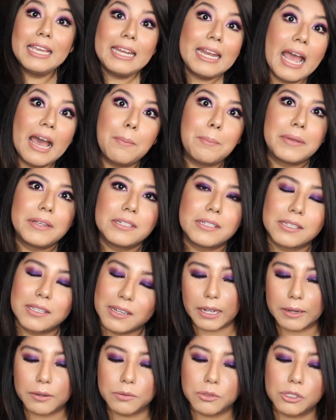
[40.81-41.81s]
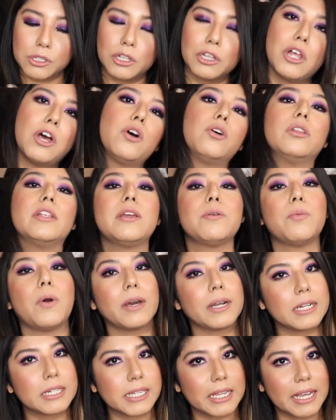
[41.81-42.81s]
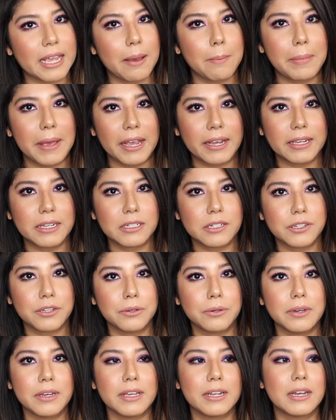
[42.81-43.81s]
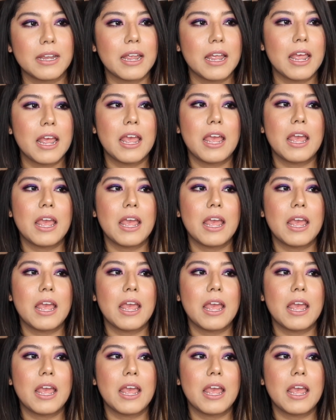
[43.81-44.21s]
It happens. I slowly wanted to get back into it.